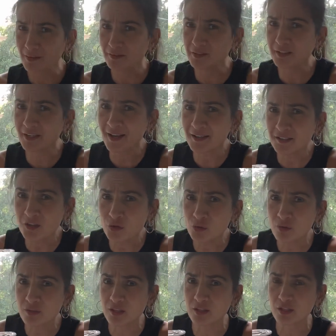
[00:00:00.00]
Did I tell you
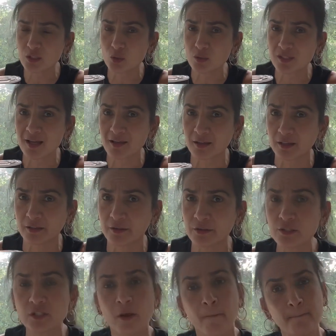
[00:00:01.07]
that this was on
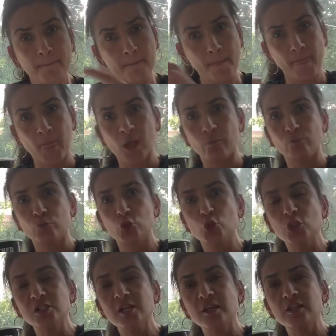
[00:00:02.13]
clearance?
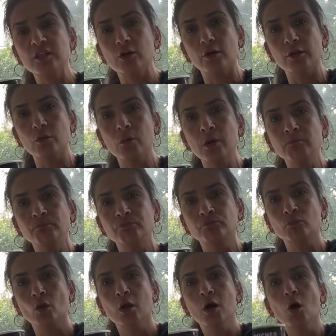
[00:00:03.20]
Just like the other one?
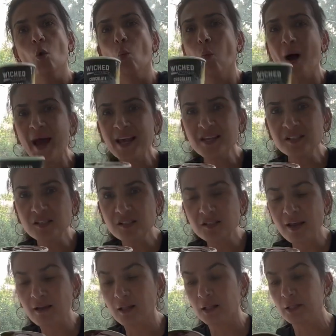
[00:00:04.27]
Why is this
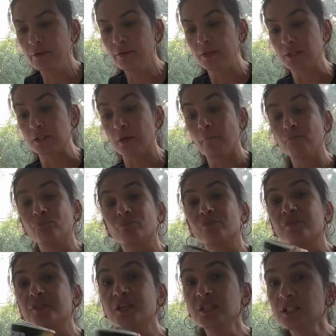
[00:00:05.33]
on clearance?
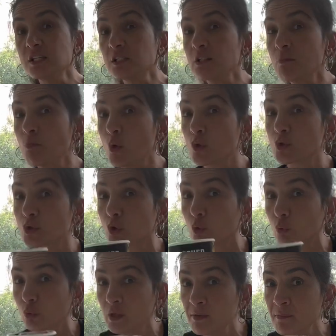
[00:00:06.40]
This is the most
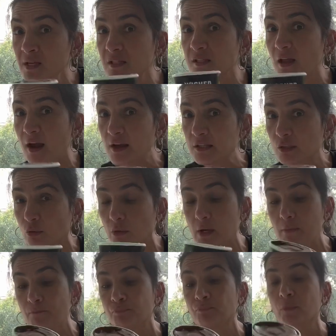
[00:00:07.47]
creamiest ice
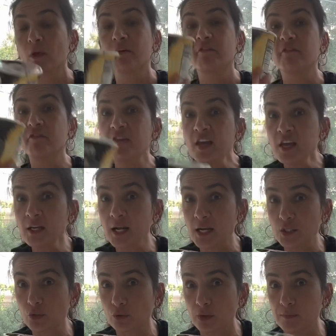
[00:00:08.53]
cream, vegan
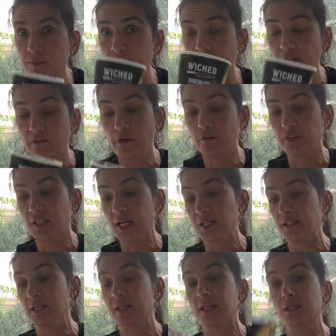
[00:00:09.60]
ice cream that I've ever
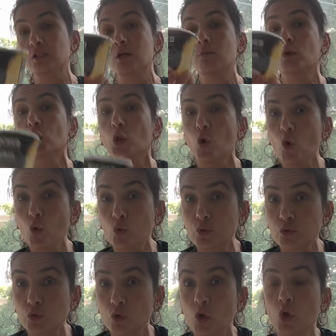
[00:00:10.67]
tasted that's come
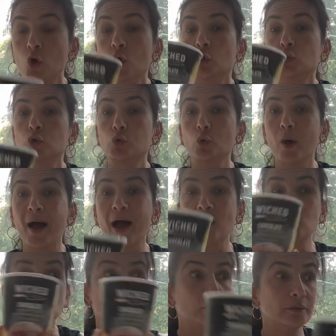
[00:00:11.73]
close to
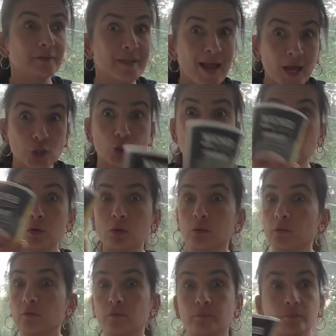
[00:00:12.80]
actual
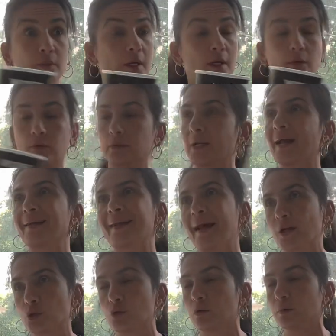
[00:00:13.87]
natural, or not
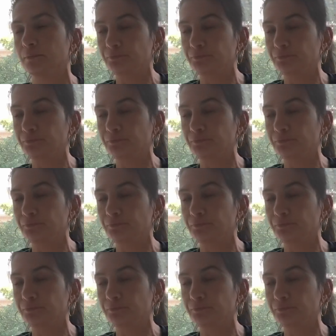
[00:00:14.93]
natural,